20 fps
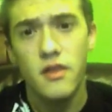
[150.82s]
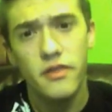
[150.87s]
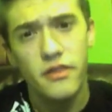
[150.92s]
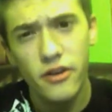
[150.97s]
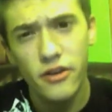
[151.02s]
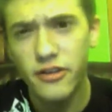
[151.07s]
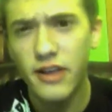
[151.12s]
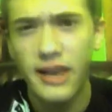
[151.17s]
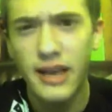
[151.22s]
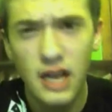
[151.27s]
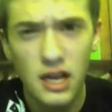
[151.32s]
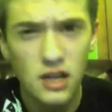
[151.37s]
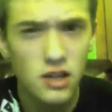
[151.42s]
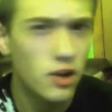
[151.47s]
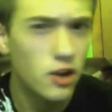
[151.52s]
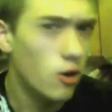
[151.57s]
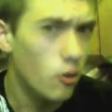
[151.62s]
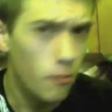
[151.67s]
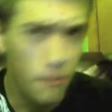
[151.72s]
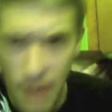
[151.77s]
there's like a
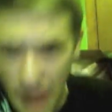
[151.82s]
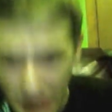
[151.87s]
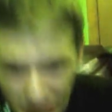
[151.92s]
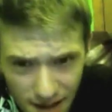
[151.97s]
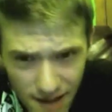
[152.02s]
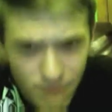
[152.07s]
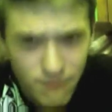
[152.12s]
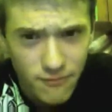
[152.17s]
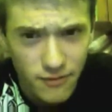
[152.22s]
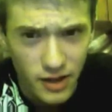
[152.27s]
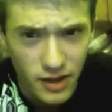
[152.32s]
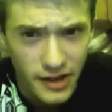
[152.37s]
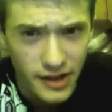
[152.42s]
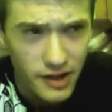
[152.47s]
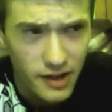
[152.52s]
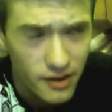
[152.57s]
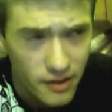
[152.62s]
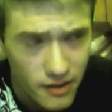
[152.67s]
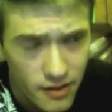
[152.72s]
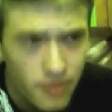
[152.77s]
little
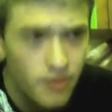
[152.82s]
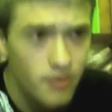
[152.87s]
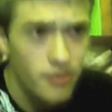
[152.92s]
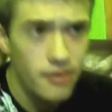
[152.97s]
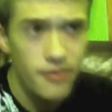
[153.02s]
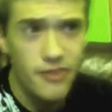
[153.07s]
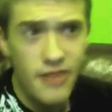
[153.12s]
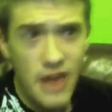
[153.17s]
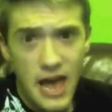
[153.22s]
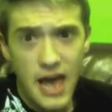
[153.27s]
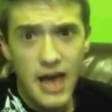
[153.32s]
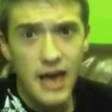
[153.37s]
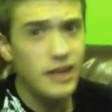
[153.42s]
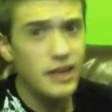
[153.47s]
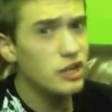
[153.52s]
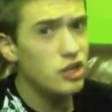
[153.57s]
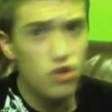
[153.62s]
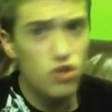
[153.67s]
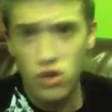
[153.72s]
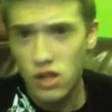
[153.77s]
pamphlet
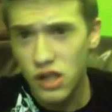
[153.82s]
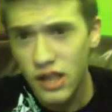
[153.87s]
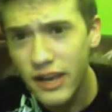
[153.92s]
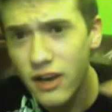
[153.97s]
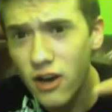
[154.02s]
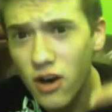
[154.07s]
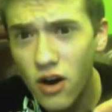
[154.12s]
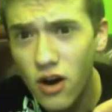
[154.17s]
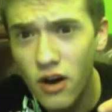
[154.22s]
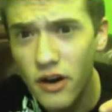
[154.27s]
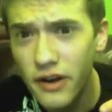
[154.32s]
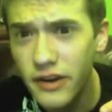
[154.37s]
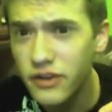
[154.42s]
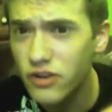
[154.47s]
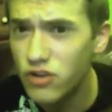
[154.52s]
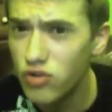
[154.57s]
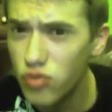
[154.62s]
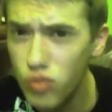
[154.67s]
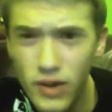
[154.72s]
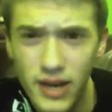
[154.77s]
that you click on
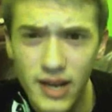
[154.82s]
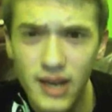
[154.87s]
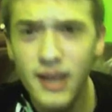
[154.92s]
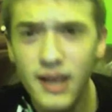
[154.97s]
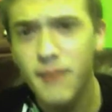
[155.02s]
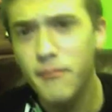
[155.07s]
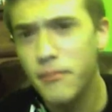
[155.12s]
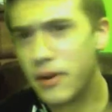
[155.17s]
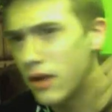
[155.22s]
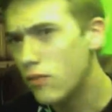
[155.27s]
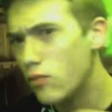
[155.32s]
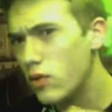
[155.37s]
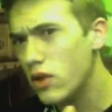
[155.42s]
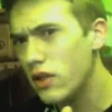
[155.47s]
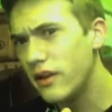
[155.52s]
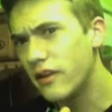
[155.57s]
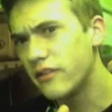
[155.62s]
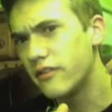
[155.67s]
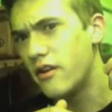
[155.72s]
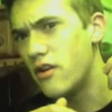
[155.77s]
to read it, but it
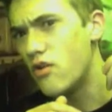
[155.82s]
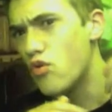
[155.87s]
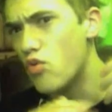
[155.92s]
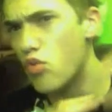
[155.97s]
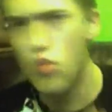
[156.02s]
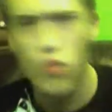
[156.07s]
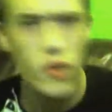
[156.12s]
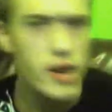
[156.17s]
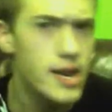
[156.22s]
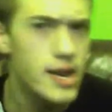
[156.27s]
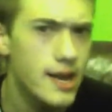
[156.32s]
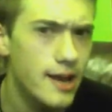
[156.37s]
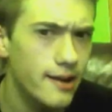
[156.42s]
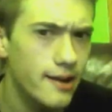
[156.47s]
really doesn't read